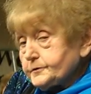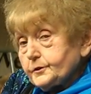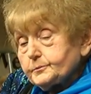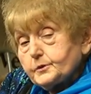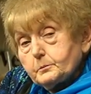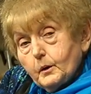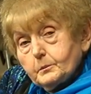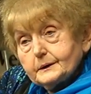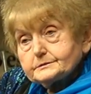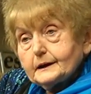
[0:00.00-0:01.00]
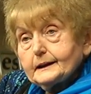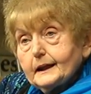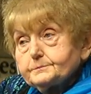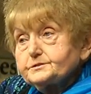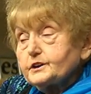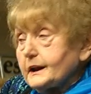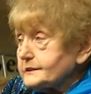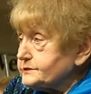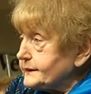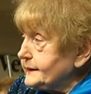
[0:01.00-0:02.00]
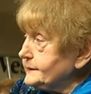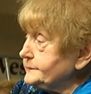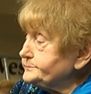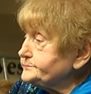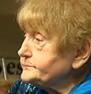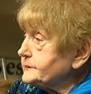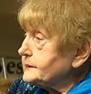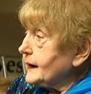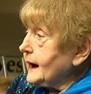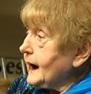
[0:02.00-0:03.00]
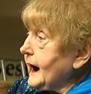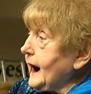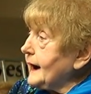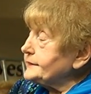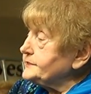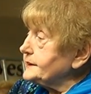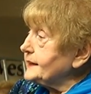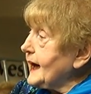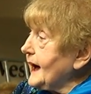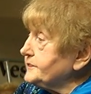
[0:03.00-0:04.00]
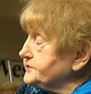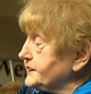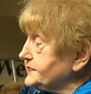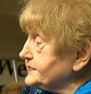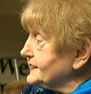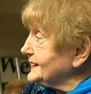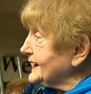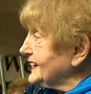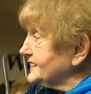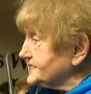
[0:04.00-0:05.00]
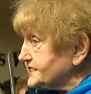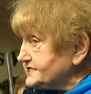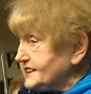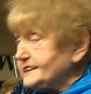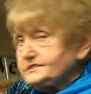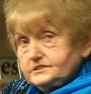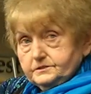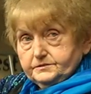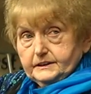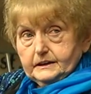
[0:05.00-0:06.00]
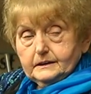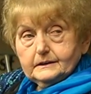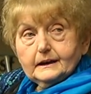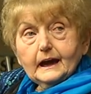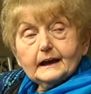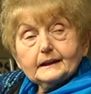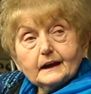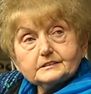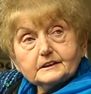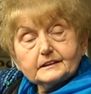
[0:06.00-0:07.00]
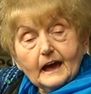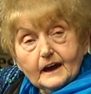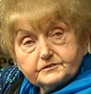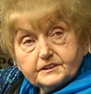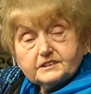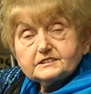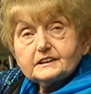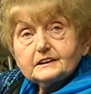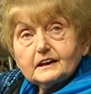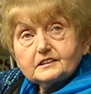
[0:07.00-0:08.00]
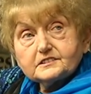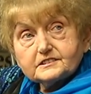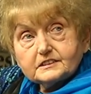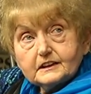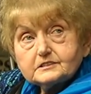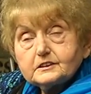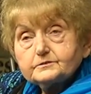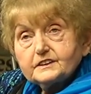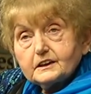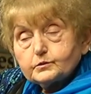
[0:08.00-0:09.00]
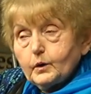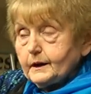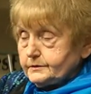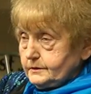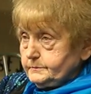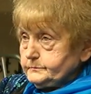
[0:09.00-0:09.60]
From the moment I left the latrine, I did everything instinctively, and I did everything instinctively right.